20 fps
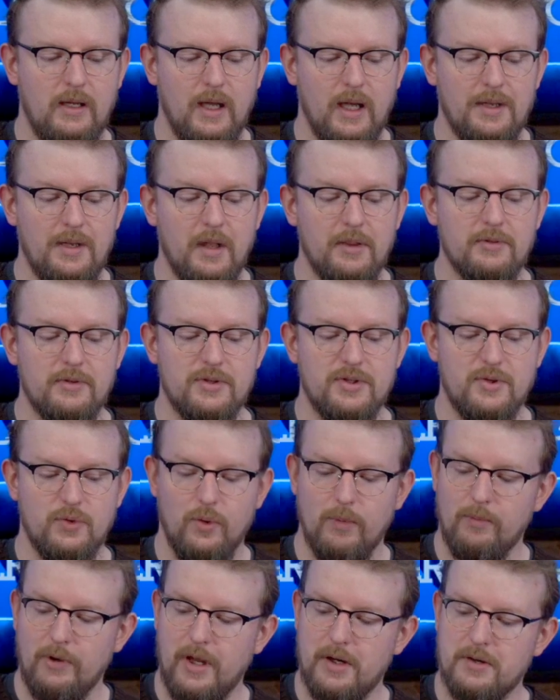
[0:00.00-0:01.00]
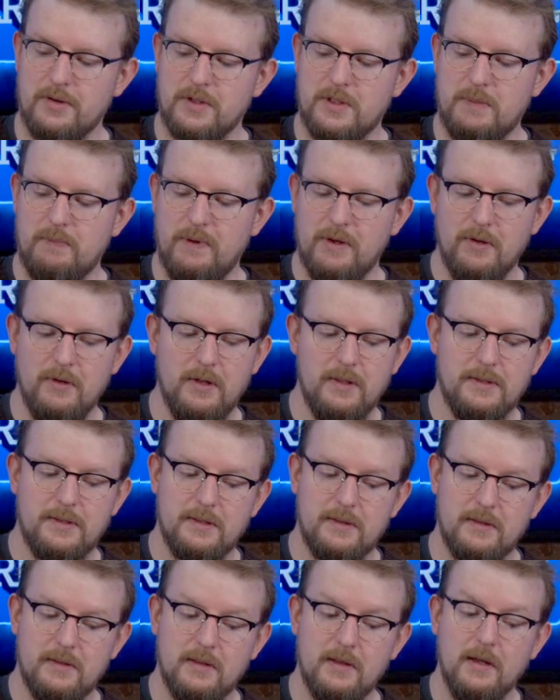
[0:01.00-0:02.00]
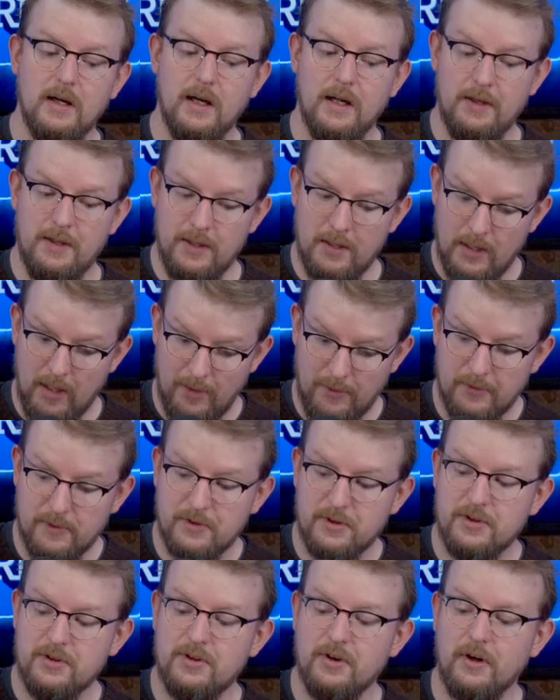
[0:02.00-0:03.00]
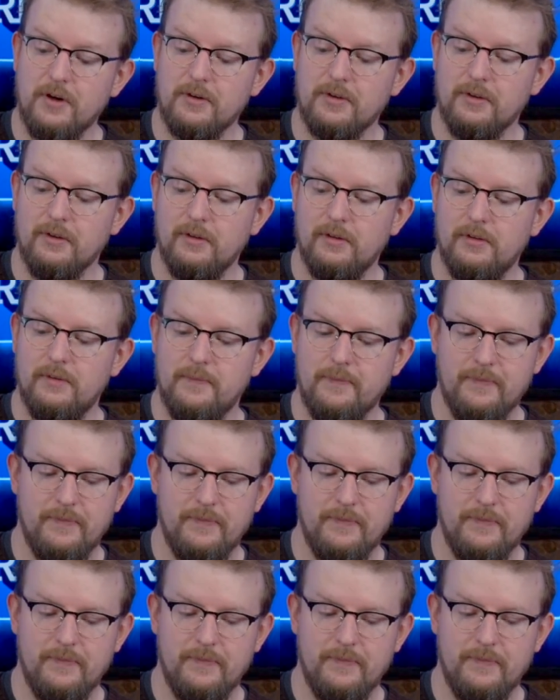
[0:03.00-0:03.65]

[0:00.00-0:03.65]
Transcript: Another Stormrider Spirit, another Startle.